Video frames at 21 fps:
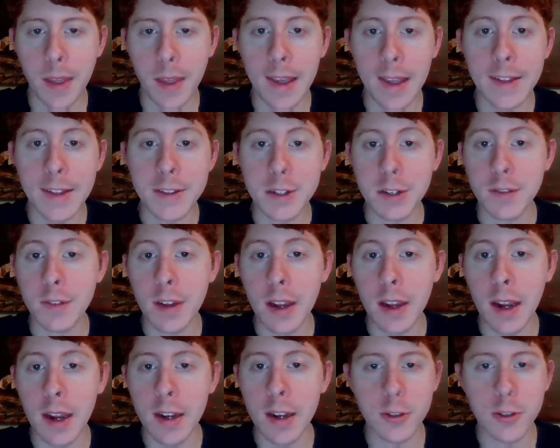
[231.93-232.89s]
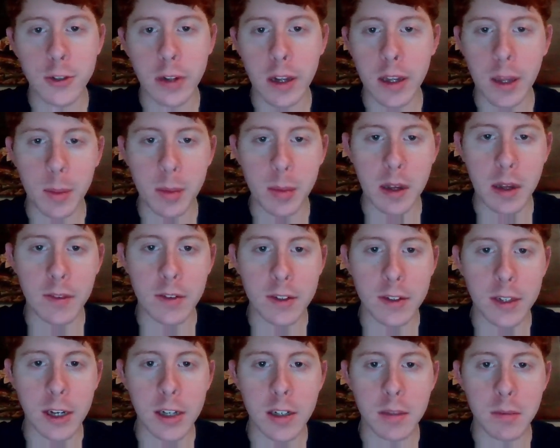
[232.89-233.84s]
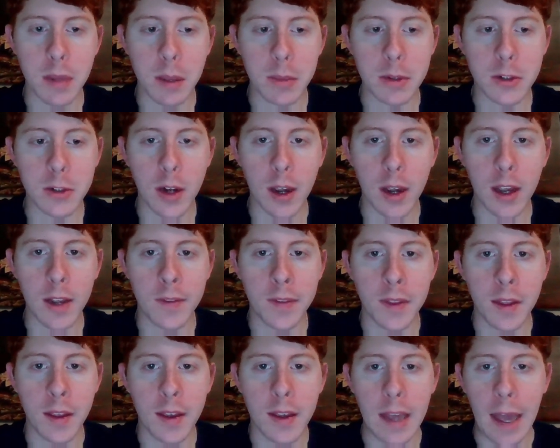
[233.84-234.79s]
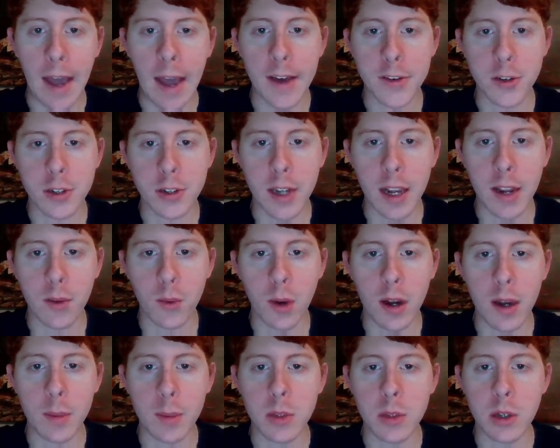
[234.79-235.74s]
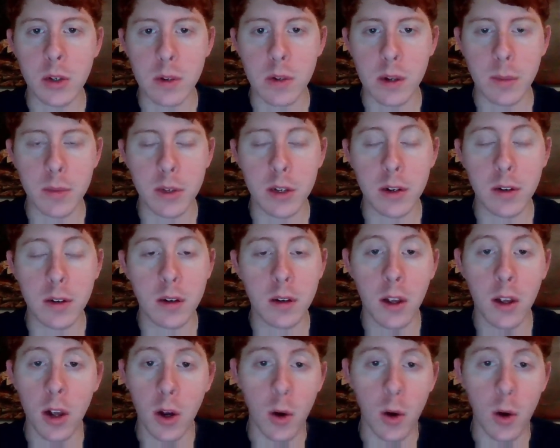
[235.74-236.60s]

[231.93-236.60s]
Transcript: intervene, strike up a conversation, maybe try and ascertain why I'm doing what I'm doing.